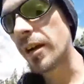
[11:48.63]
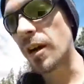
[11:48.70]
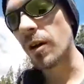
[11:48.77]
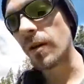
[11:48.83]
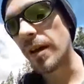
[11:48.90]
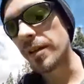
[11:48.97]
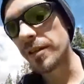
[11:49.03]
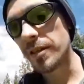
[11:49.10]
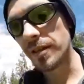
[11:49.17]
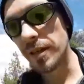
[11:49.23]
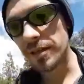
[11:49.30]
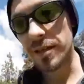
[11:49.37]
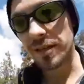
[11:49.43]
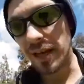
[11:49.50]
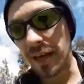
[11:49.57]
go into
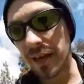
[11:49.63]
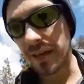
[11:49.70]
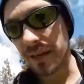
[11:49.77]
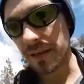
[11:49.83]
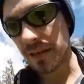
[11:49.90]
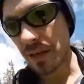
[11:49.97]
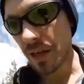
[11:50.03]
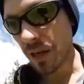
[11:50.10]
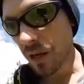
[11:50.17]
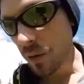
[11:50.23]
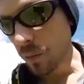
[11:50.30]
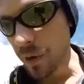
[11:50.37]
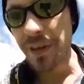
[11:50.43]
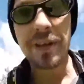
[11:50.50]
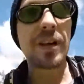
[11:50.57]
these things
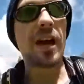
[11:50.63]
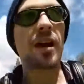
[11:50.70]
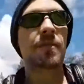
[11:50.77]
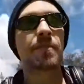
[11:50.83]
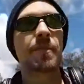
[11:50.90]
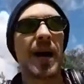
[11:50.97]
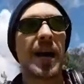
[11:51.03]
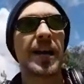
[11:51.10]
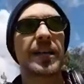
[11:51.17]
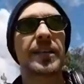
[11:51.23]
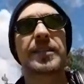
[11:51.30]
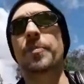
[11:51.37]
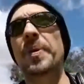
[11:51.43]
with an unbiased